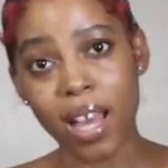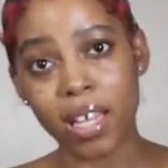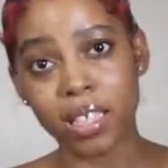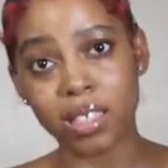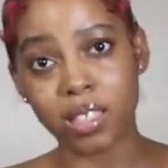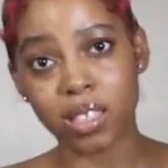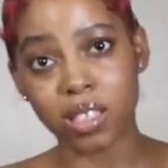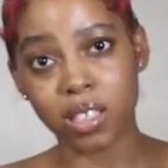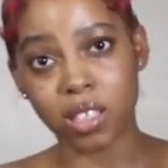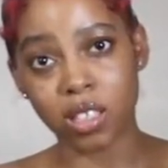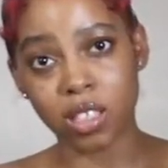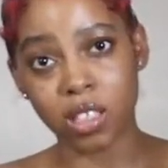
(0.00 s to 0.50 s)

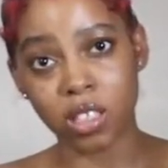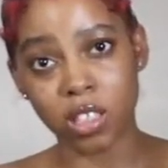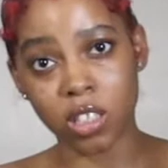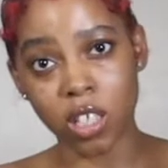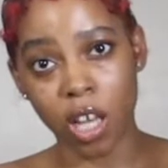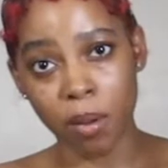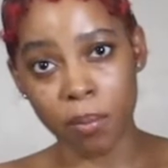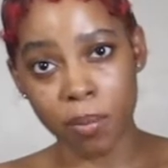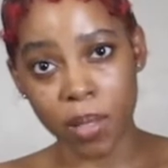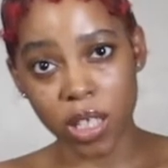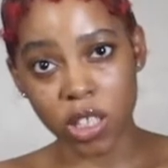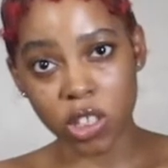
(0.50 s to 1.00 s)

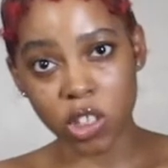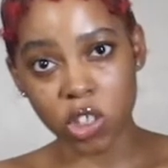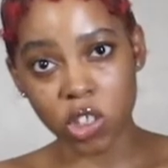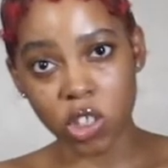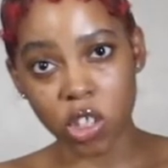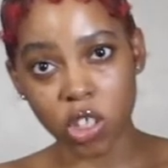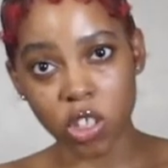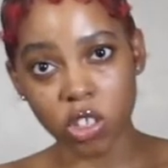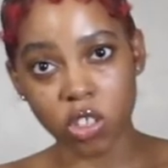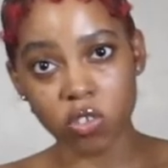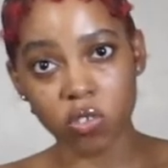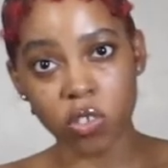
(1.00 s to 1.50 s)
stomach
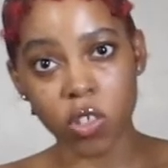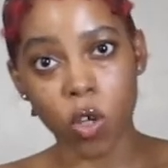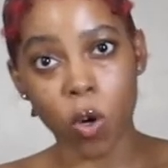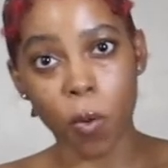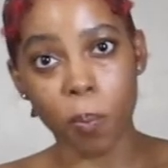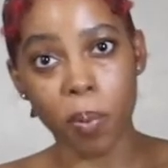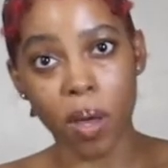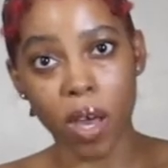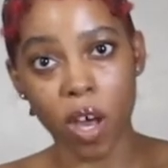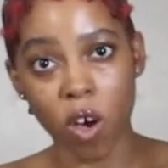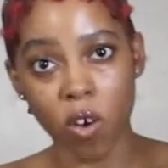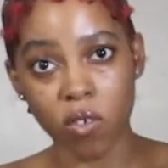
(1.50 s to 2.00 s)
surgery or
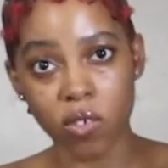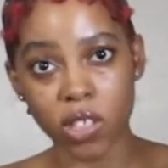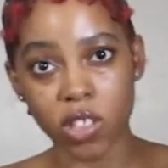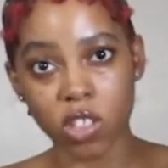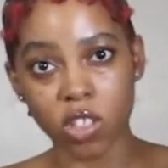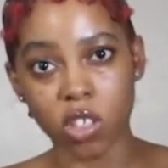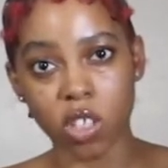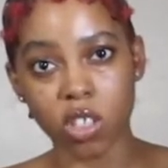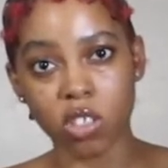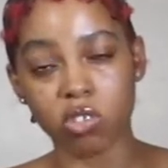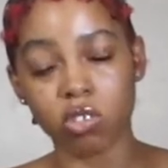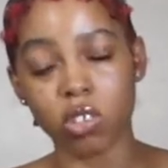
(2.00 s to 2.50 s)
pelvic
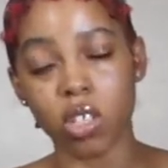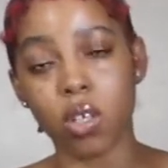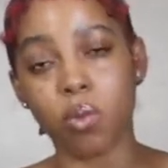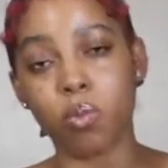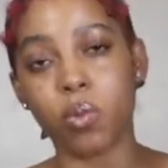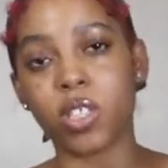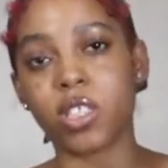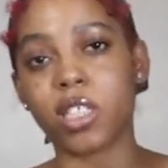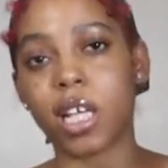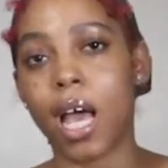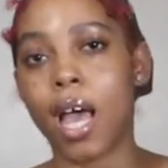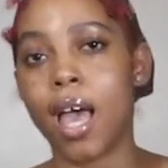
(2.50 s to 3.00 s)
surgery, in
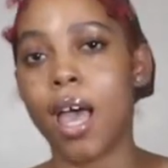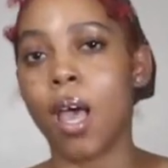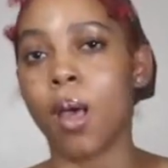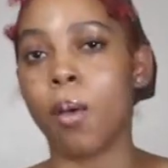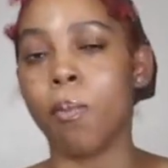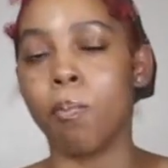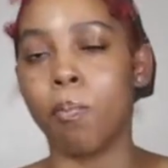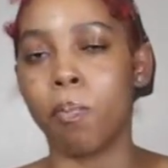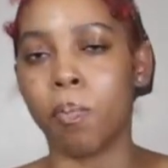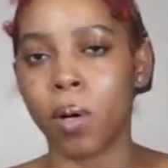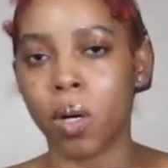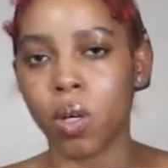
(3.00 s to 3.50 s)
which I
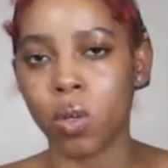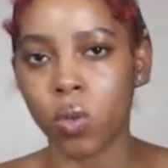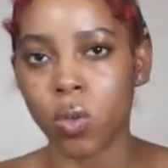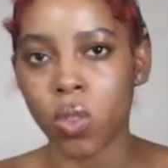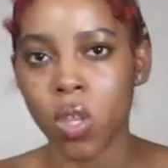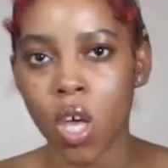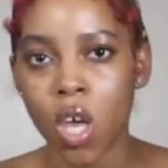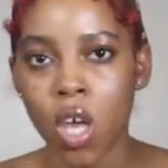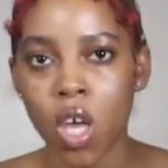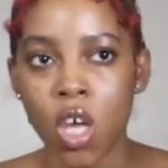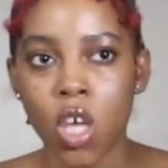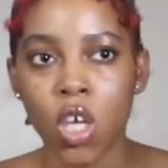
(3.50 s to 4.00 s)
had both,
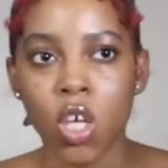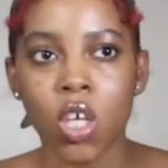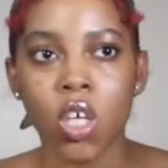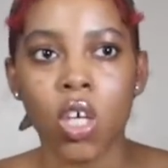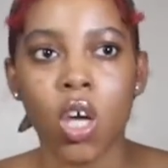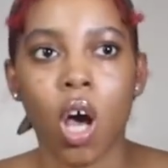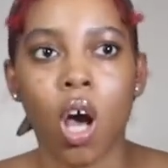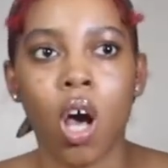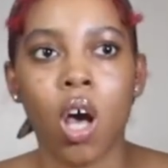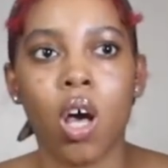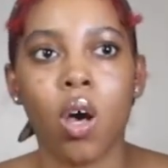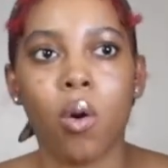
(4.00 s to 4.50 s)

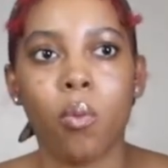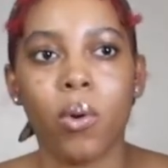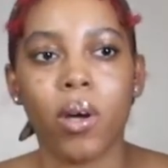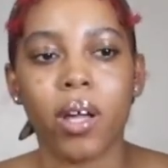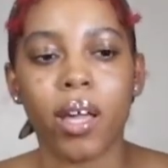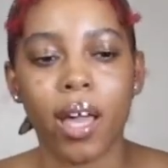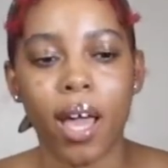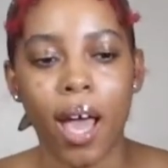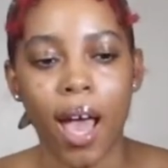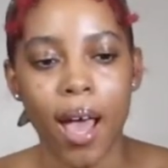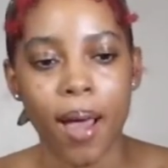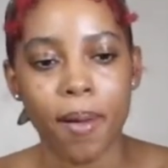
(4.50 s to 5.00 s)
what
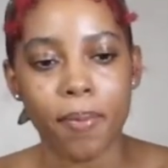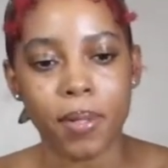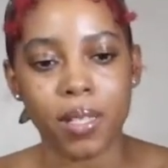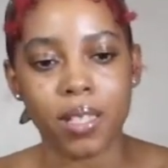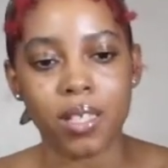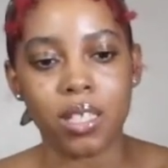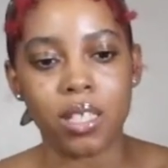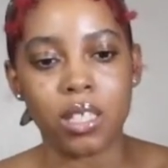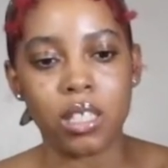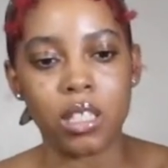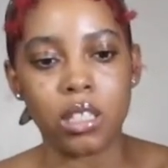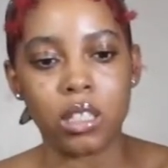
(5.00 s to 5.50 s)
can happen
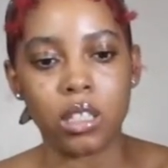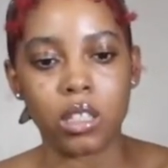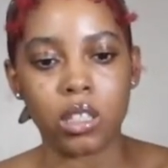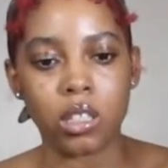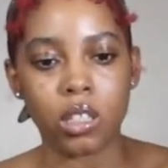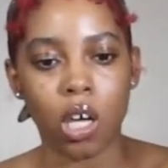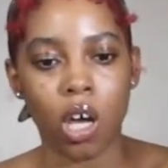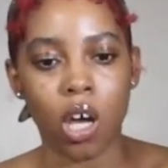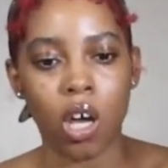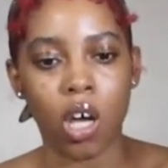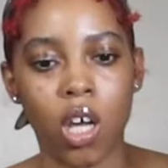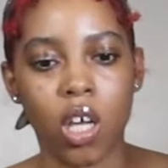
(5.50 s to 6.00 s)
is
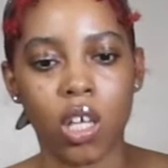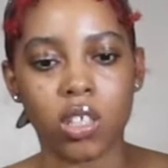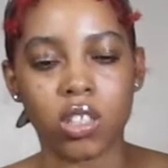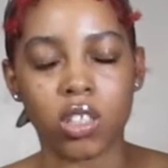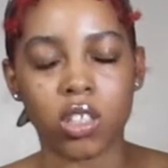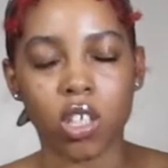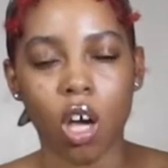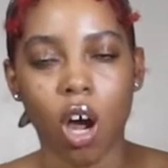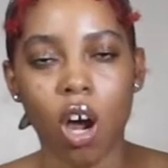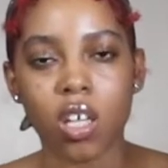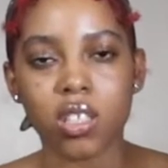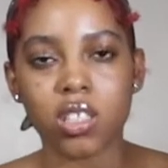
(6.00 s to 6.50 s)

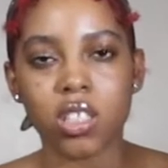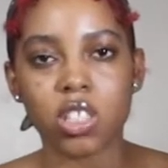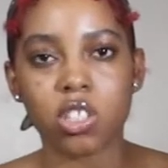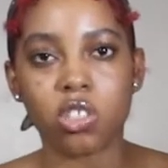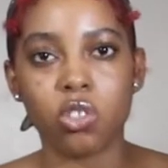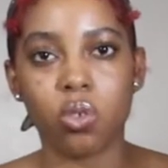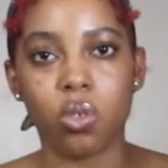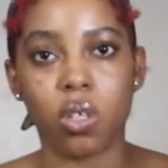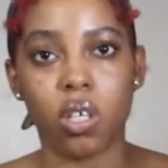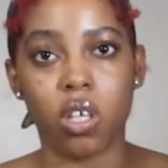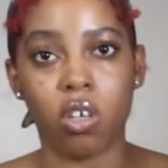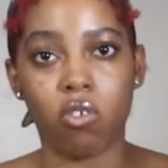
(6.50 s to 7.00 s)
scar
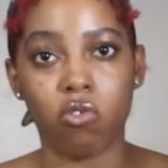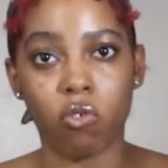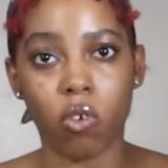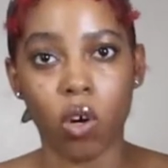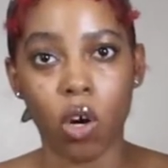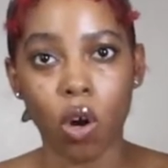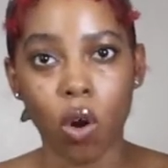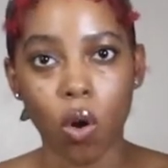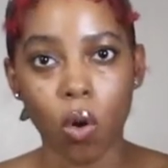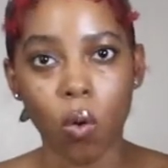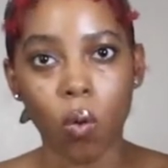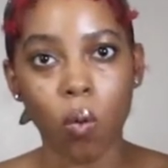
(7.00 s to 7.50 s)
tissue can
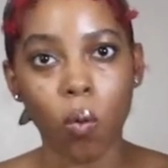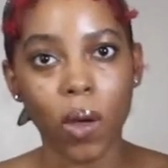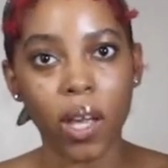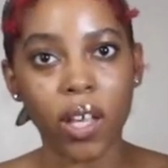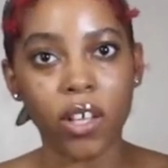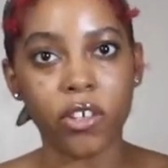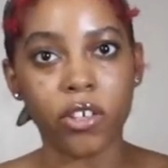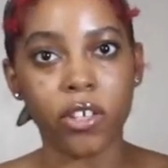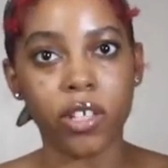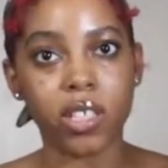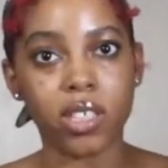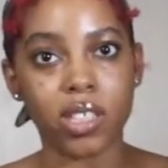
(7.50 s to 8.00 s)
grow in
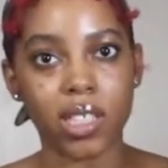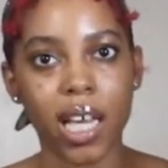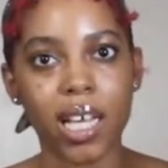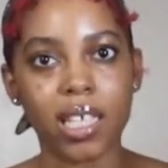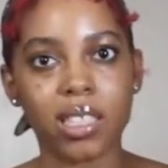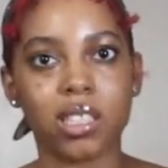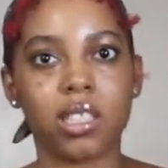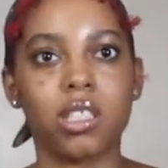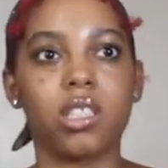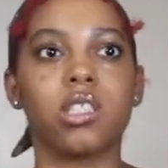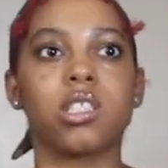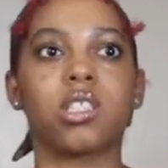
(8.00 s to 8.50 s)
your
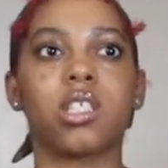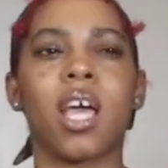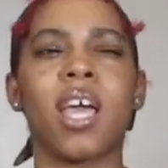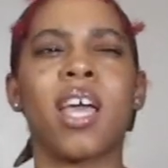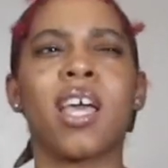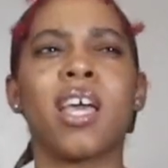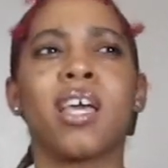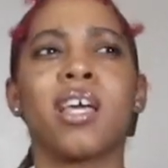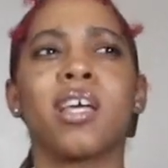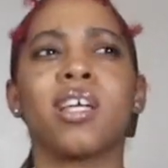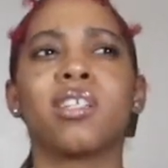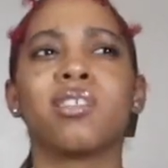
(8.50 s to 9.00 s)
intestines
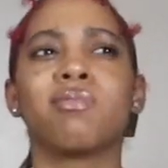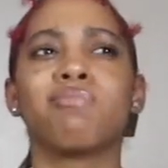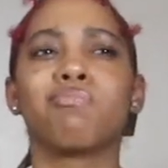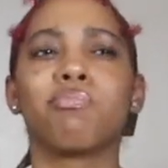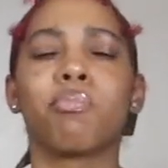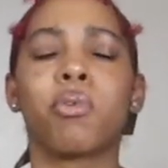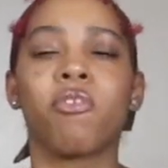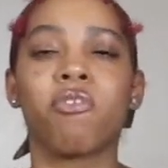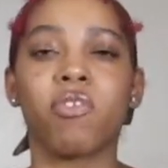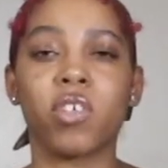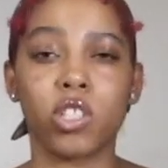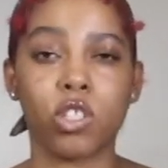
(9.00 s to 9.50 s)
and
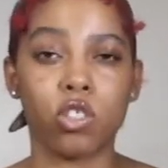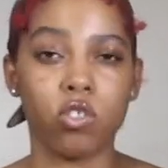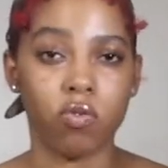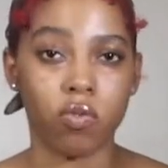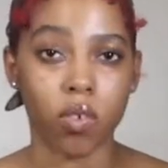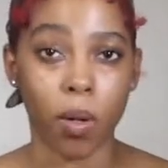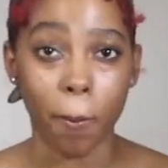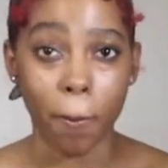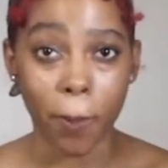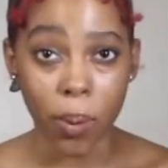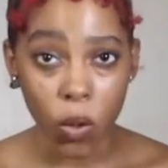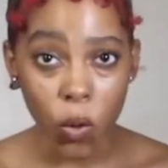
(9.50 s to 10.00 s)
prevent you
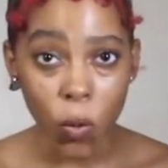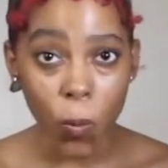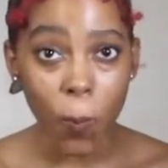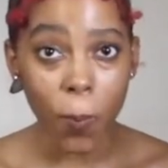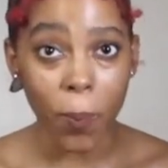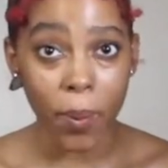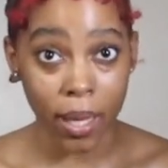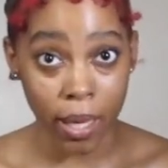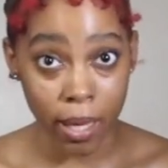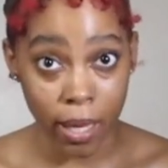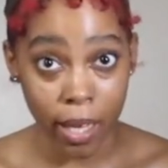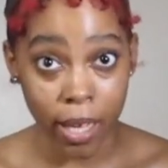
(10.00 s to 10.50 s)
from
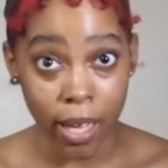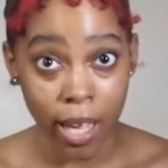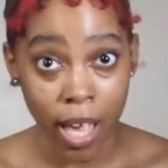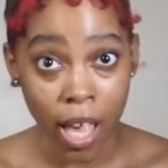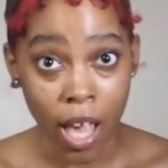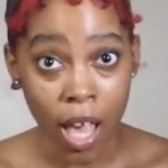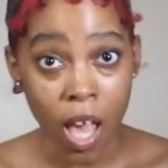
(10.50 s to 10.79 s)
pooping.